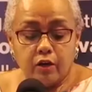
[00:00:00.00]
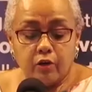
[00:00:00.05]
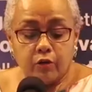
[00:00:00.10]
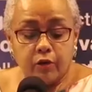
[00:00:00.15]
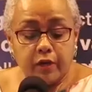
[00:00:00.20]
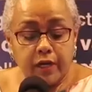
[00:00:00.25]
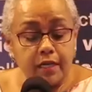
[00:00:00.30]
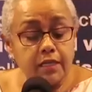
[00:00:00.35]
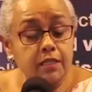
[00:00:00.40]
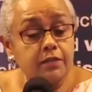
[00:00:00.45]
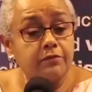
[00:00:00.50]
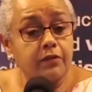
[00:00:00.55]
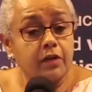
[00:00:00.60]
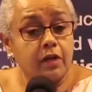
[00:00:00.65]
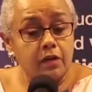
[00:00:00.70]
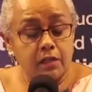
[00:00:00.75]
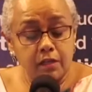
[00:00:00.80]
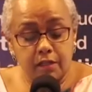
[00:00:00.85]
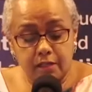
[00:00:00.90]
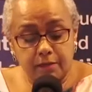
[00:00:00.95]
Creative
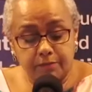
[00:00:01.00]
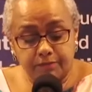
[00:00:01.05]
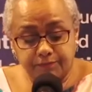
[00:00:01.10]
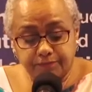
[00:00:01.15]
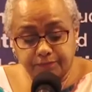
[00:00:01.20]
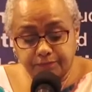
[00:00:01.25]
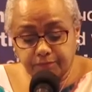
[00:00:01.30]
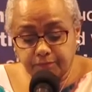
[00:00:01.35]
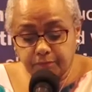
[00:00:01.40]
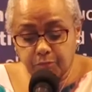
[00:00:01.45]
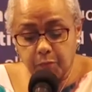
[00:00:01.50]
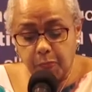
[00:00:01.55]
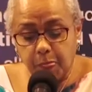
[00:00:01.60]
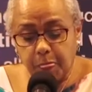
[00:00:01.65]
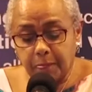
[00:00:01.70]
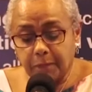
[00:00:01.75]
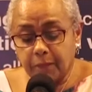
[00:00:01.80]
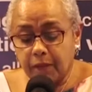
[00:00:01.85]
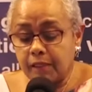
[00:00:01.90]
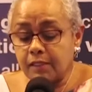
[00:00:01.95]
art
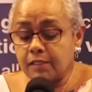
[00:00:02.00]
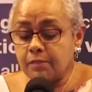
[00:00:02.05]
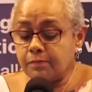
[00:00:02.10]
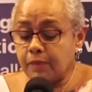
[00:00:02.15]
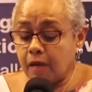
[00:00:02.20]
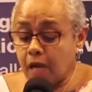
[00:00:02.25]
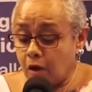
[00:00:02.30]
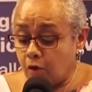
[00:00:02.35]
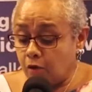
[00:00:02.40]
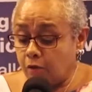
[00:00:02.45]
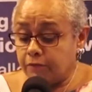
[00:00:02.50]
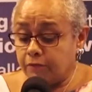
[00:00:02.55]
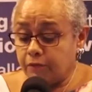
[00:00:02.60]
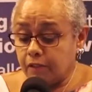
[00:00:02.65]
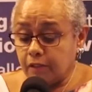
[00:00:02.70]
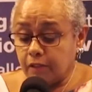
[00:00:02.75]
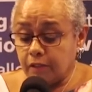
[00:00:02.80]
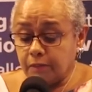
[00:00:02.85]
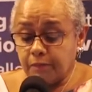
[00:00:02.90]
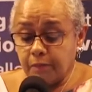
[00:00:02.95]
is
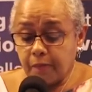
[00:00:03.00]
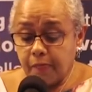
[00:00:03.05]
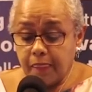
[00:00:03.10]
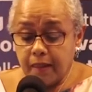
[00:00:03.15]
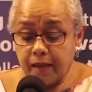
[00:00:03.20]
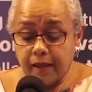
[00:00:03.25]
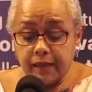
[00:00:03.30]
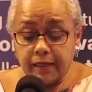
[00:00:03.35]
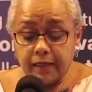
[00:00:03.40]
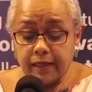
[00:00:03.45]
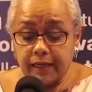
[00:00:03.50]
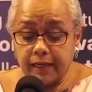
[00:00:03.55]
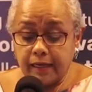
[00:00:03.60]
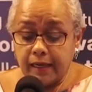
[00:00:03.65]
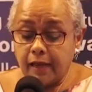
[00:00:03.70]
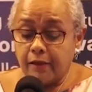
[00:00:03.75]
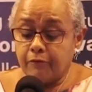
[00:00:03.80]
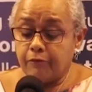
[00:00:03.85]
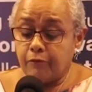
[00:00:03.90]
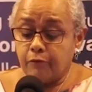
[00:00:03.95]
powerful and can
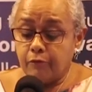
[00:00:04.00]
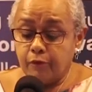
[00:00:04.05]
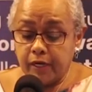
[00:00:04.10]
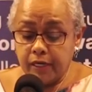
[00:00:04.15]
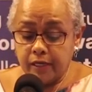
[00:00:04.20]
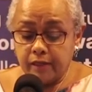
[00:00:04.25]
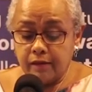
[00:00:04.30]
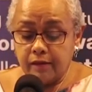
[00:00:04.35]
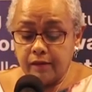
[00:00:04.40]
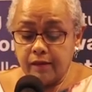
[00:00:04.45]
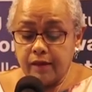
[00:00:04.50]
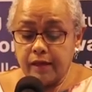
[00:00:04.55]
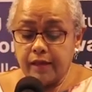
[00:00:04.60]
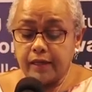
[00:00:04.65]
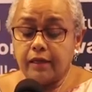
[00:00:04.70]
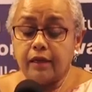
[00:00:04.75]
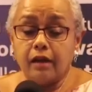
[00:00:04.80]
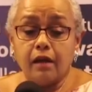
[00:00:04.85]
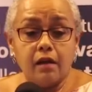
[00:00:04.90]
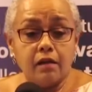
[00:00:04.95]
have real
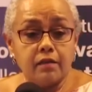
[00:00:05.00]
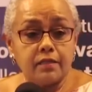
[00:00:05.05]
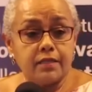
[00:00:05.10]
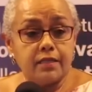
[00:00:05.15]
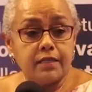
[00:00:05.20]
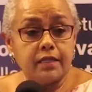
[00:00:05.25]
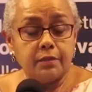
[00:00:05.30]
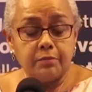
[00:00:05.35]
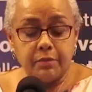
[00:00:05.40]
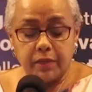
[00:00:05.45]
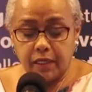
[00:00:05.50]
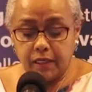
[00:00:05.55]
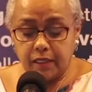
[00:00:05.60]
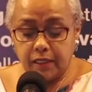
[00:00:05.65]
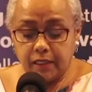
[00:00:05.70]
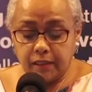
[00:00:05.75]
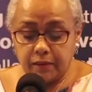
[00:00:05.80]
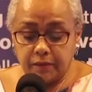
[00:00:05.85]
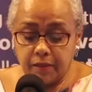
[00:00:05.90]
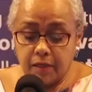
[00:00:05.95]
and lasting
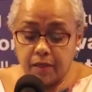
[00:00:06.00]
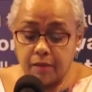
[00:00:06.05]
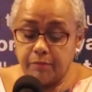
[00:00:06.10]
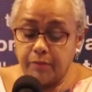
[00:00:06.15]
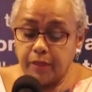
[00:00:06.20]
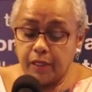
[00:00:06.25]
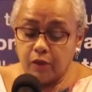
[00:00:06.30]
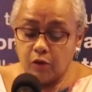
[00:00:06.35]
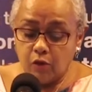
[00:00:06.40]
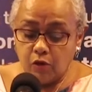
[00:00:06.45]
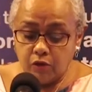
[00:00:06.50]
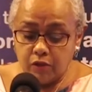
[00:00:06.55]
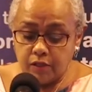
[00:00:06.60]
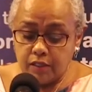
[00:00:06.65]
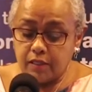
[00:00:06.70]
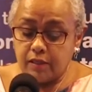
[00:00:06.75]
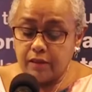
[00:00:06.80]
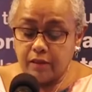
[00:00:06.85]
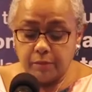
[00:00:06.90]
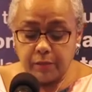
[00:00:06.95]
meaning
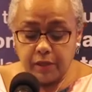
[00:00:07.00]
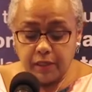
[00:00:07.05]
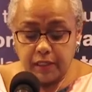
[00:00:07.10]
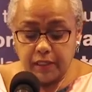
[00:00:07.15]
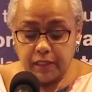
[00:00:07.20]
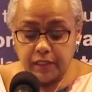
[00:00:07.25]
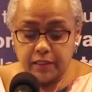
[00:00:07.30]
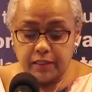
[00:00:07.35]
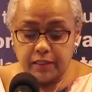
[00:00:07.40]
beyond the money